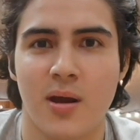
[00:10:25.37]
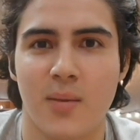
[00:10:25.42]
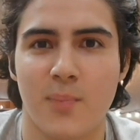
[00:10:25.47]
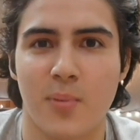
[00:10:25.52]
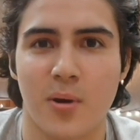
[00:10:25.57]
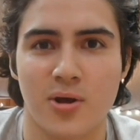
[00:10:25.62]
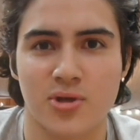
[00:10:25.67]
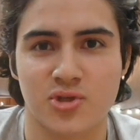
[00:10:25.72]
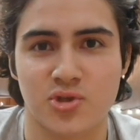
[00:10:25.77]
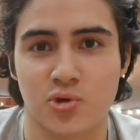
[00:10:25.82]

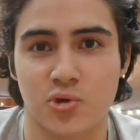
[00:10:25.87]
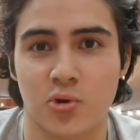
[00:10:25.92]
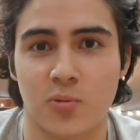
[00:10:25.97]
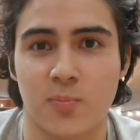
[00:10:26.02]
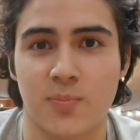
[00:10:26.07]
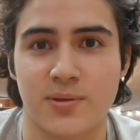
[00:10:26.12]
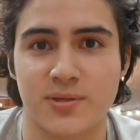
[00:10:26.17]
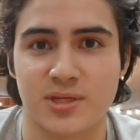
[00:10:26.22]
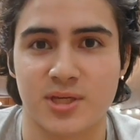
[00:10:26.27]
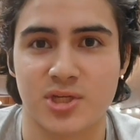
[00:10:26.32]
postural
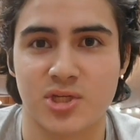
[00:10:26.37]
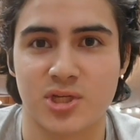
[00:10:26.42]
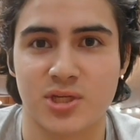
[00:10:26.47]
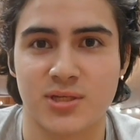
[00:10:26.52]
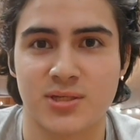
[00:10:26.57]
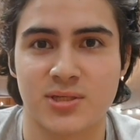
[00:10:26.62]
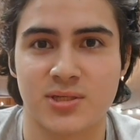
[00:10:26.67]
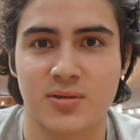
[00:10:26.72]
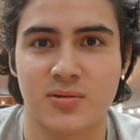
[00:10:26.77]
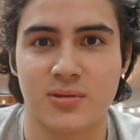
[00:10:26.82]

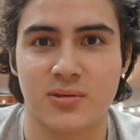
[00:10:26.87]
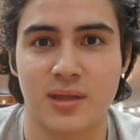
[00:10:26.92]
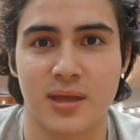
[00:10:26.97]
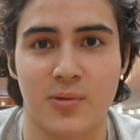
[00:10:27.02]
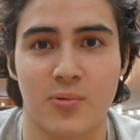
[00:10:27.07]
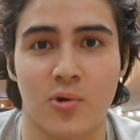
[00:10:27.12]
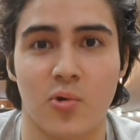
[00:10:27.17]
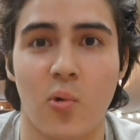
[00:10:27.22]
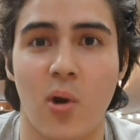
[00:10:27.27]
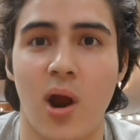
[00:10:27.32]
positions that
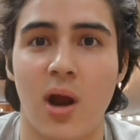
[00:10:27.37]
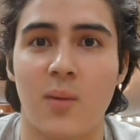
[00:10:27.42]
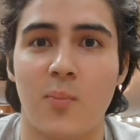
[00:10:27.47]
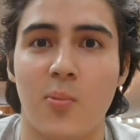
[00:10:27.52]
require